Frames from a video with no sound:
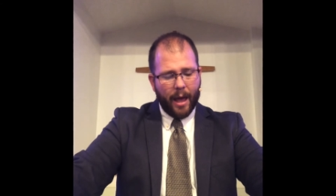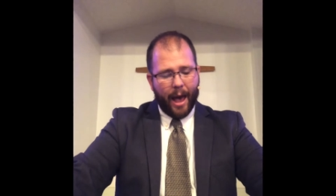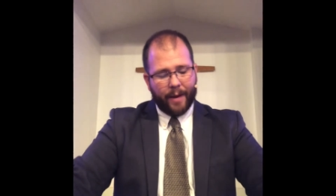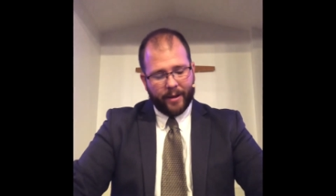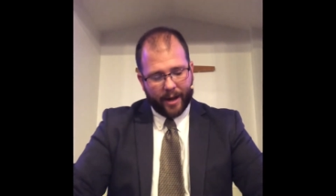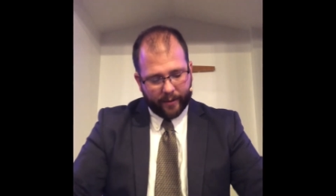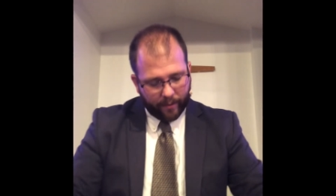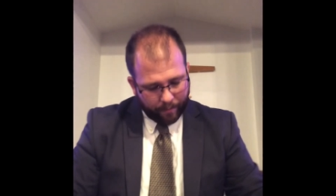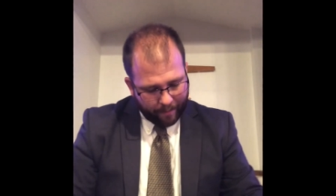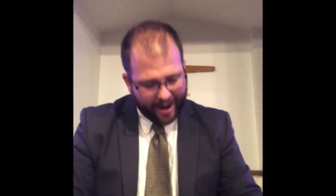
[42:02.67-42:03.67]
And yet, in
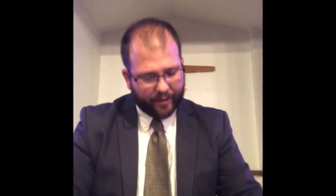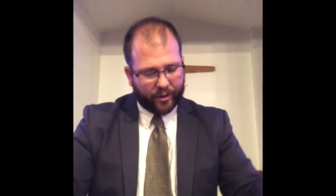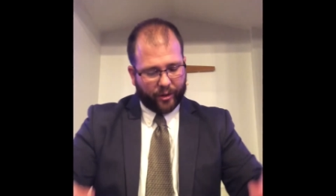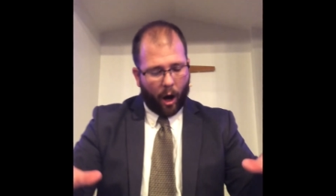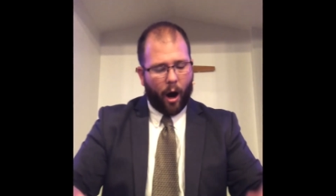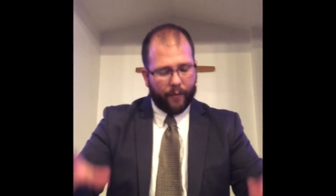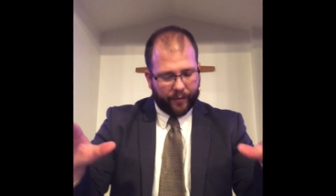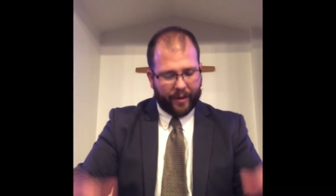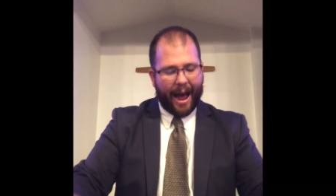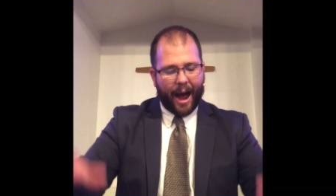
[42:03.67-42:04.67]
the midst
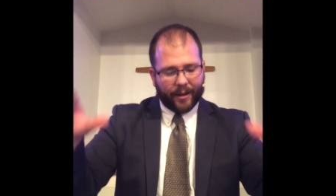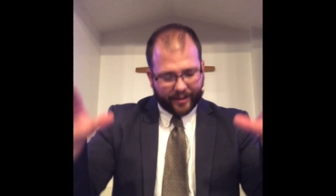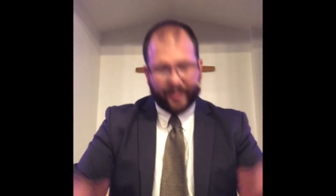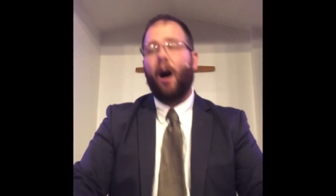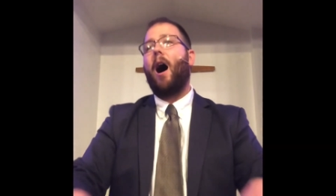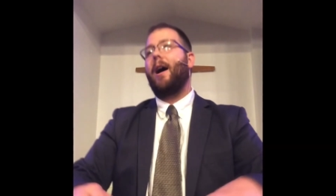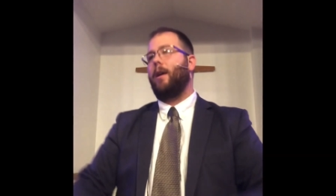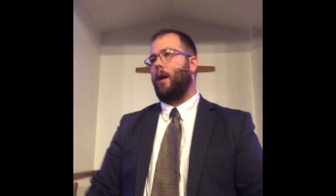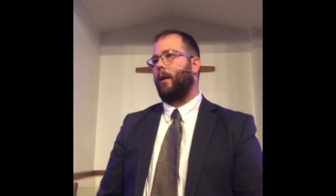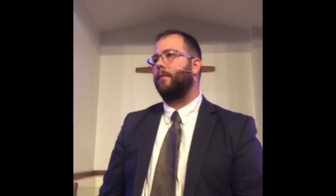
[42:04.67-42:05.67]
of that
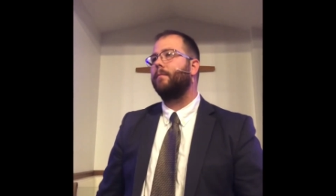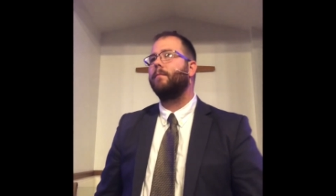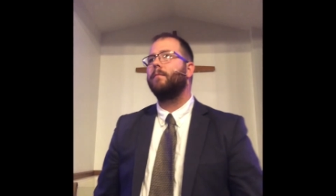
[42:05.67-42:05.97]
dying,